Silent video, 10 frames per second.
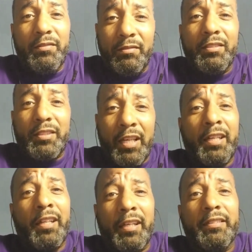it's kind
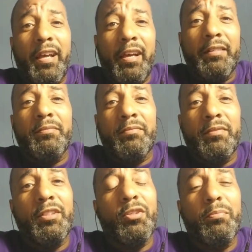of like that
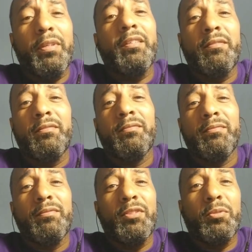a little bit.
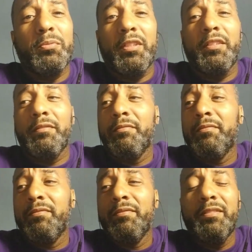You know what I'm saying?
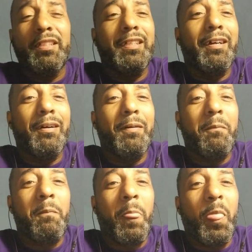The
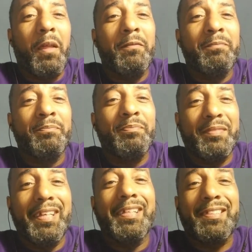
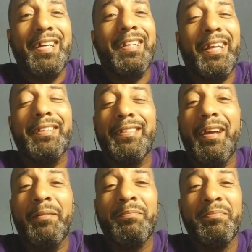yeah, it's kind of like
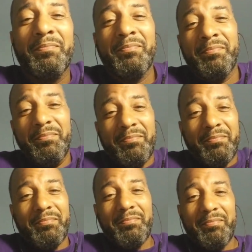that.
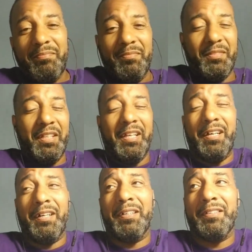
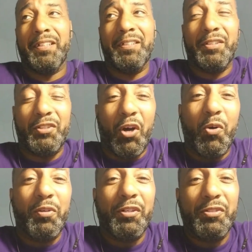The
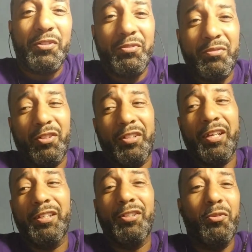owners, you know,
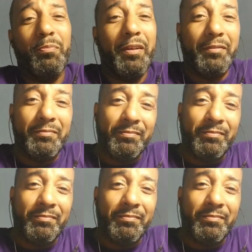they're a little bit